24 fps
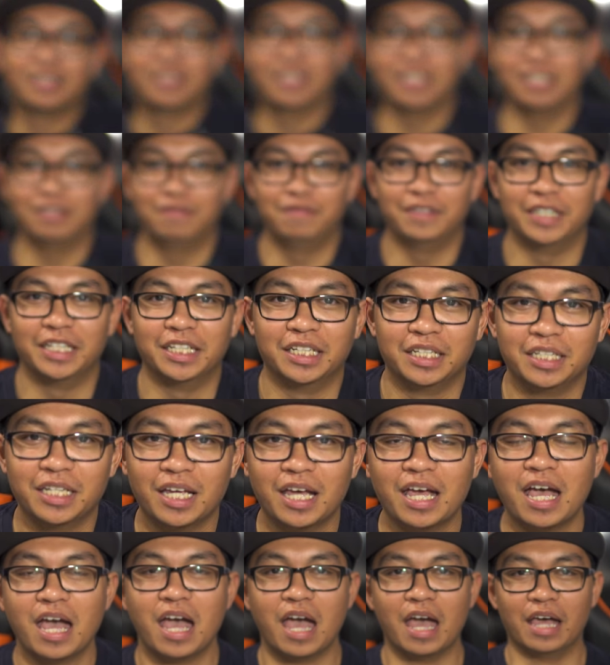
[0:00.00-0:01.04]
TV.
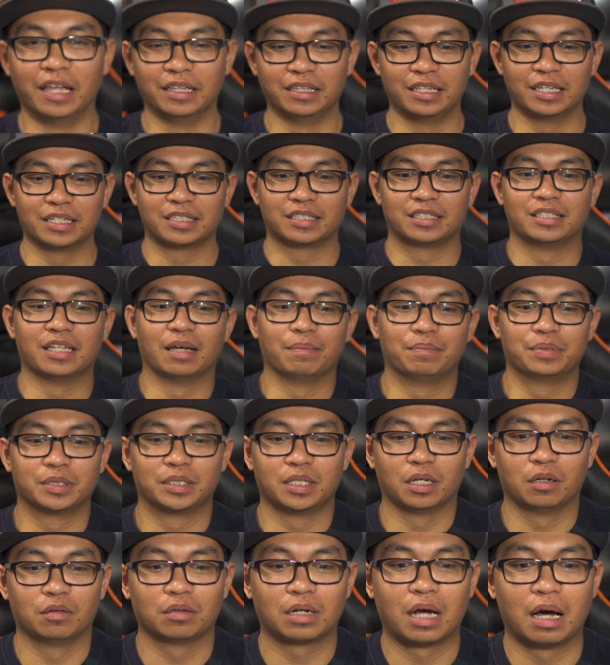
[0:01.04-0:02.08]
In this
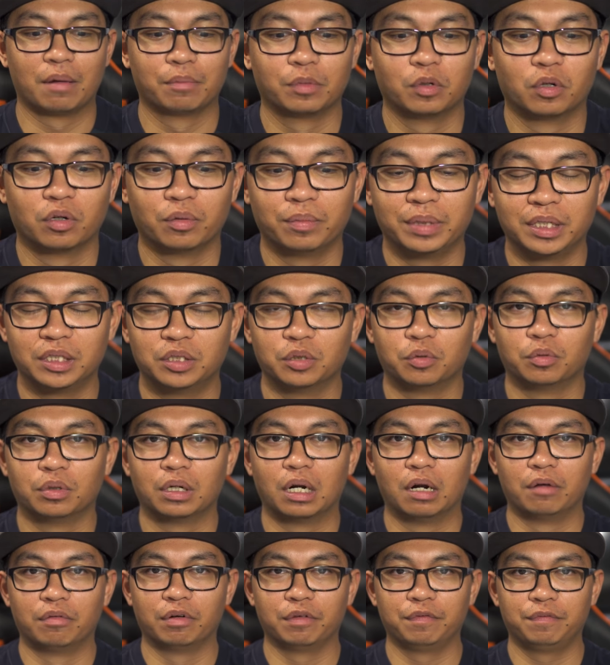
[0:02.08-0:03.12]
episode, I'm going to be doing
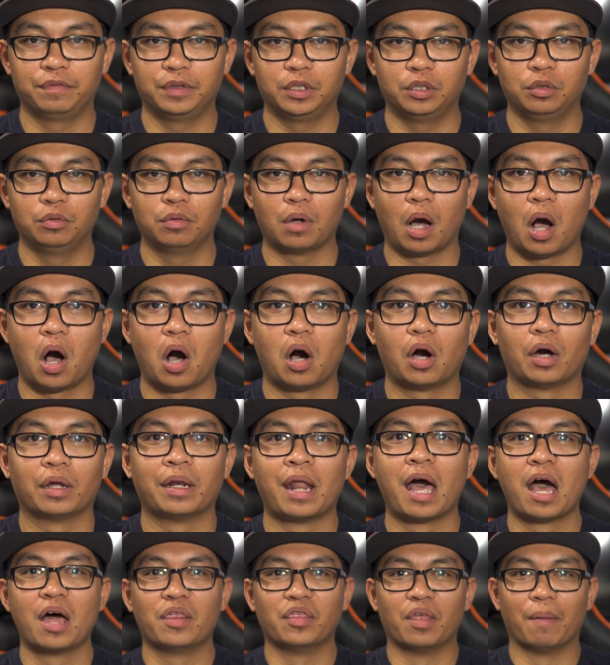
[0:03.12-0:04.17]
a review
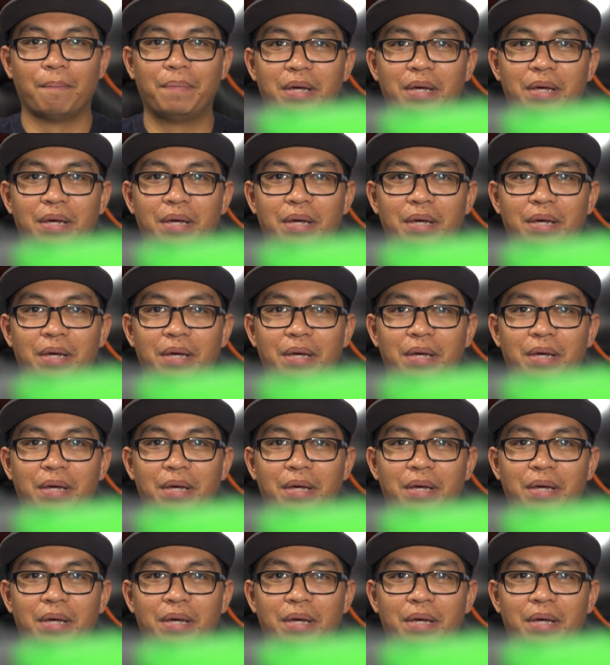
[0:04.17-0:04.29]
on the